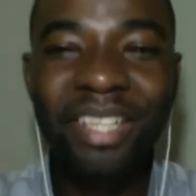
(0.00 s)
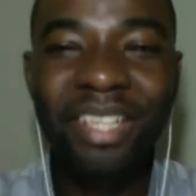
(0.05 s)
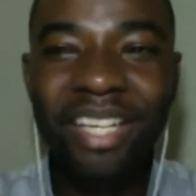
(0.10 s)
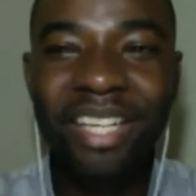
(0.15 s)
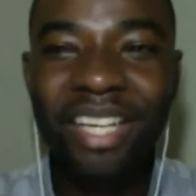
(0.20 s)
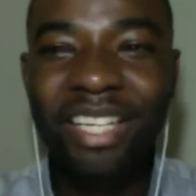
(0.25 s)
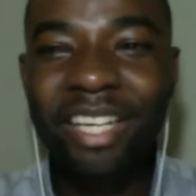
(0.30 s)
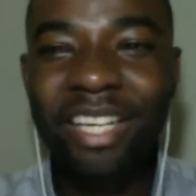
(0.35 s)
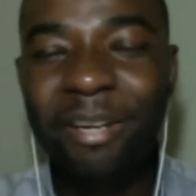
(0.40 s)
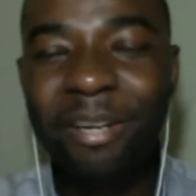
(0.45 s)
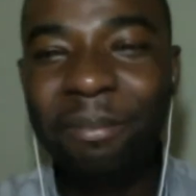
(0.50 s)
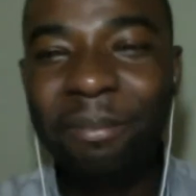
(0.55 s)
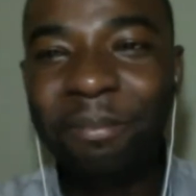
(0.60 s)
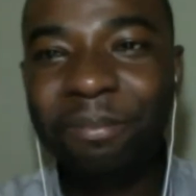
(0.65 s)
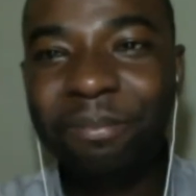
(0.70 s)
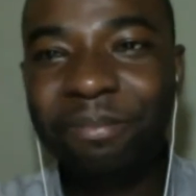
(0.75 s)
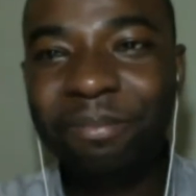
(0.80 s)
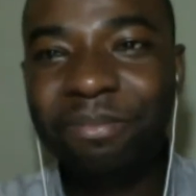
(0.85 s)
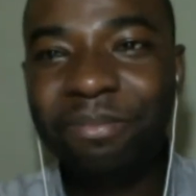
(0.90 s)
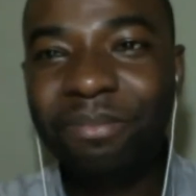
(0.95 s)
And
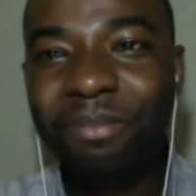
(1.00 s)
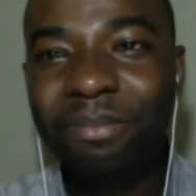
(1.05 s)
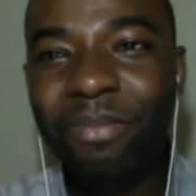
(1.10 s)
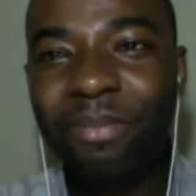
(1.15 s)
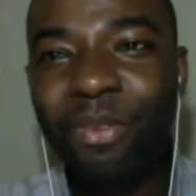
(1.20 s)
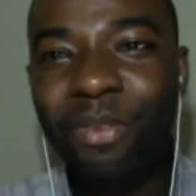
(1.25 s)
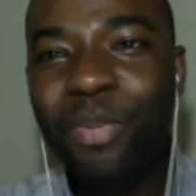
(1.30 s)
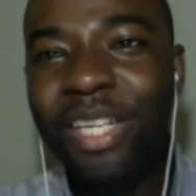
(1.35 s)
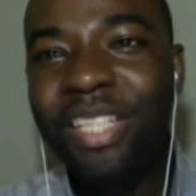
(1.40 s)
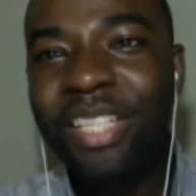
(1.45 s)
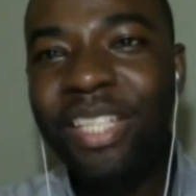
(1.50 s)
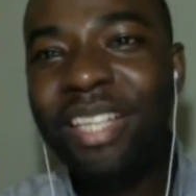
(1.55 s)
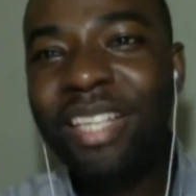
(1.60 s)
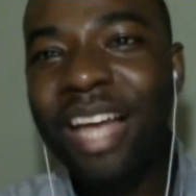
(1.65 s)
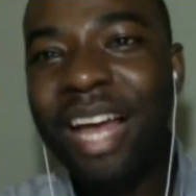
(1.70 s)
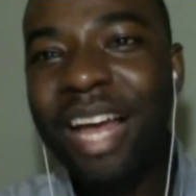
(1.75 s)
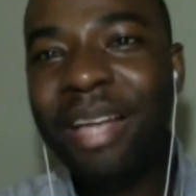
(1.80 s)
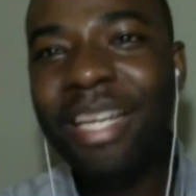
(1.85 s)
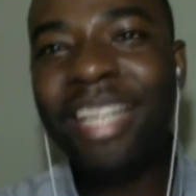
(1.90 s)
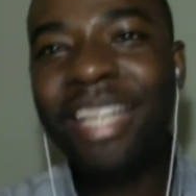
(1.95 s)
with this,
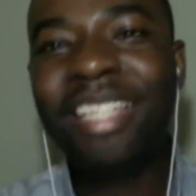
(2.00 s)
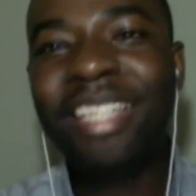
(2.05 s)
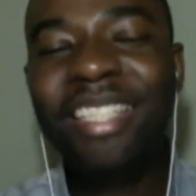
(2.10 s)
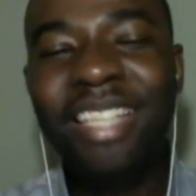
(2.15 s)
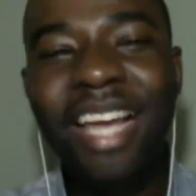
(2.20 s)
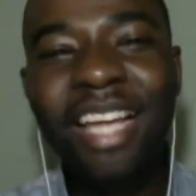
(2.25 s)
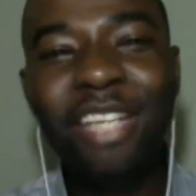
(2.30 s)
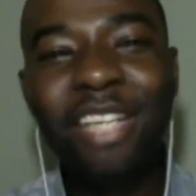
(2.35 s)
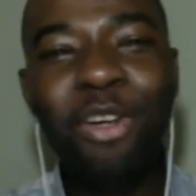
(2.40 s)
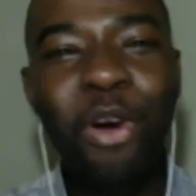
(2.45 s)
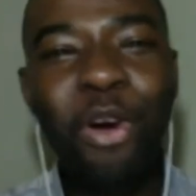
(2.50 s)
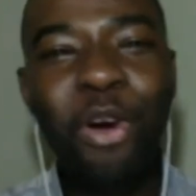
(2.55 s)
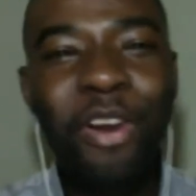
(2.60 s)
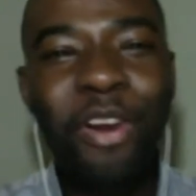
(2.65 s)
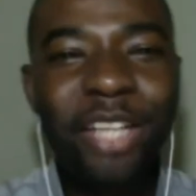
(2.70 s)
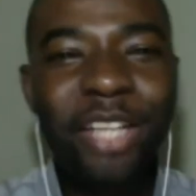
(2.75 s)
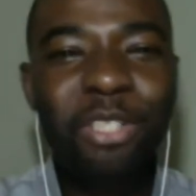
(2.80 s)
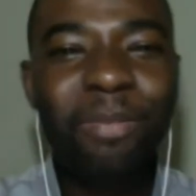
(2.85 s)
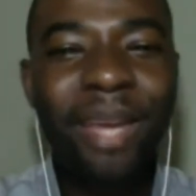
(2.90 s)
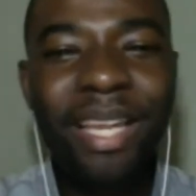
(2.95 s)
I can see I can
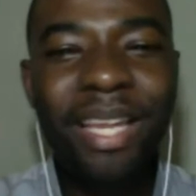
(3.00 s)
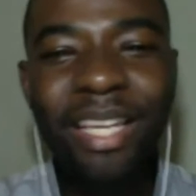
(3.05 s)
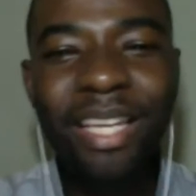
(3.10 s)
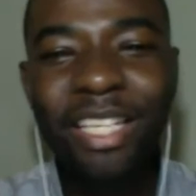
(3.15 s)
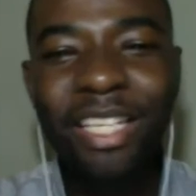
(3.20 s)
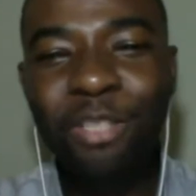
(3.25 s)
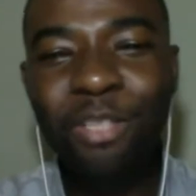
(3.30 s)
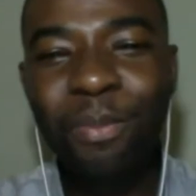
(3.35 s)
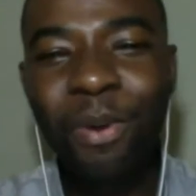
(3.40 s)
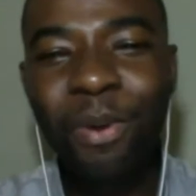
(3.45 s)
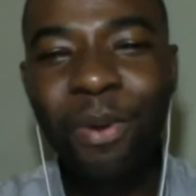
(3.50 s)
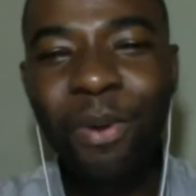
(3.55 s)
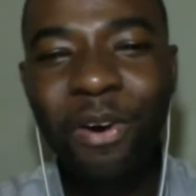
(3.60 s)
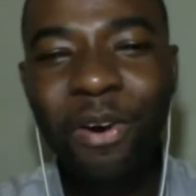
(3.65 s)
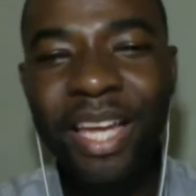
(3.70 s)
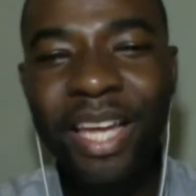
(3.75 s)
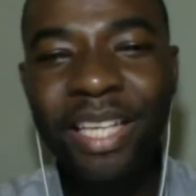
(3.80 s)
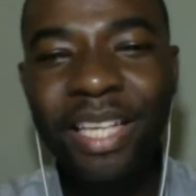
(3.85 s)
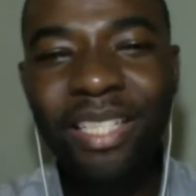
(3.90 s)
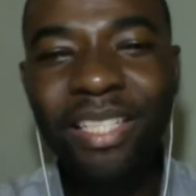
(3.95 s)
connect to my list more,
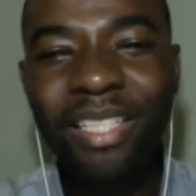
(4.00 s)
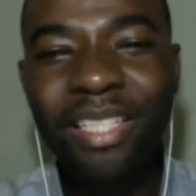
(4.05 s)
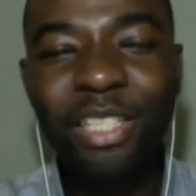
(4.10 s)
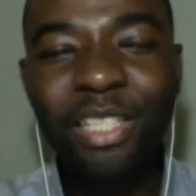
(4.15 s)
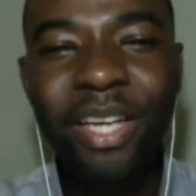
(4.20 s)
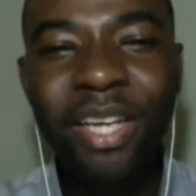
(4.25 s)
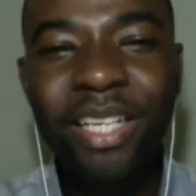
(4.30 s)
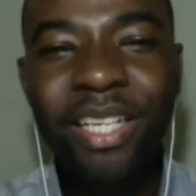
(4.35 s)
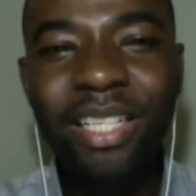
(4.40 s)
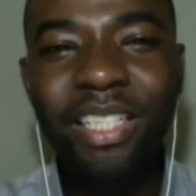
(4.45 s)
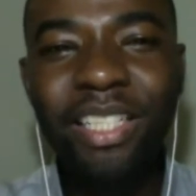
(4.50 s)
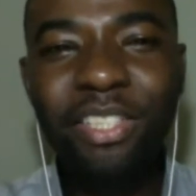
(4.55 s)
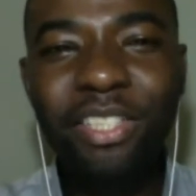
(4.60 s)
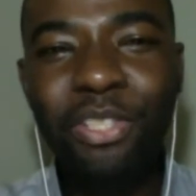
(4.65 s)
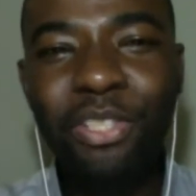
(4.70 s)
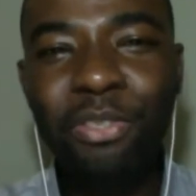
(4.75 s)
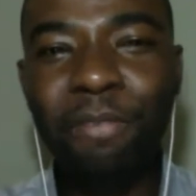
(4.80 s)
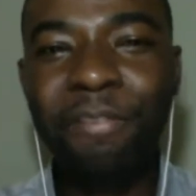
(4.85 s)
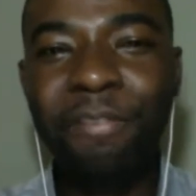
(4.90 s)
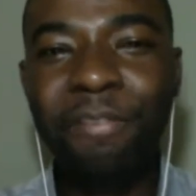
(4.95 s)
and the training is just
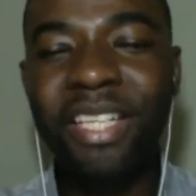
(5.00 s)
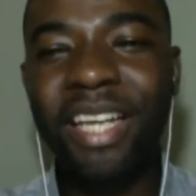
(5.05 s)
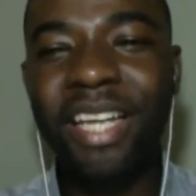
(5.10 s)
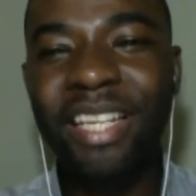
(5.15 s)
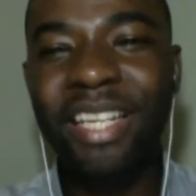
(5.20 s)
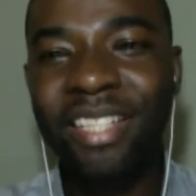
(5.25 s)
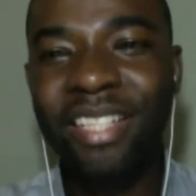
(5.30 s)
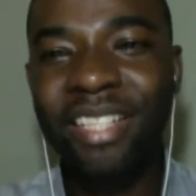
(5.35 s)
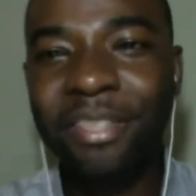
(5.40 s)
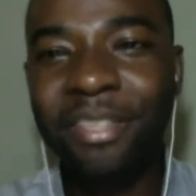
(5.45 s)
so fantastic.